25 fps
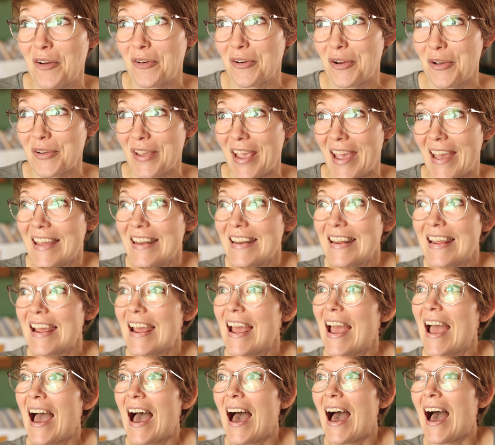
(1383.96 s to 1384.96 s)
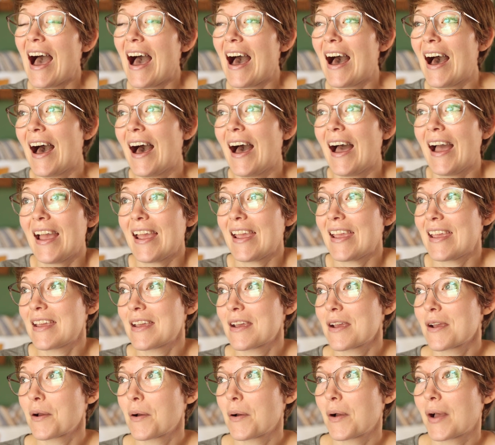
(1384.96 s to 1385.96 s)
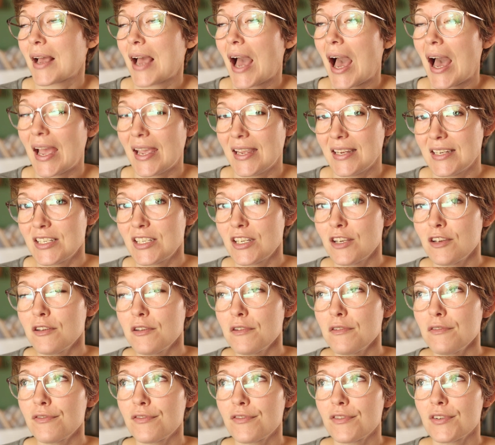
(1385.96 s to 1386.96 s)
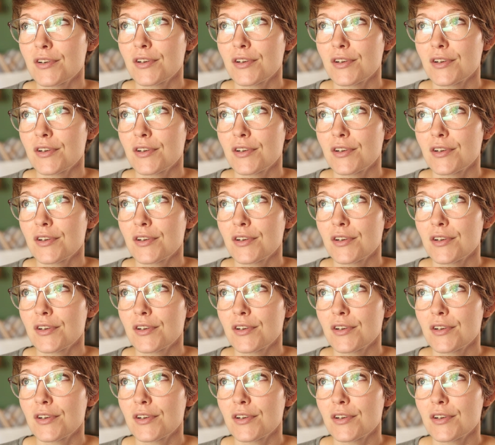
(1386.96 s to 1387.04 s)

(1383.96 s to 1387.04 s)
know yet. I kind of,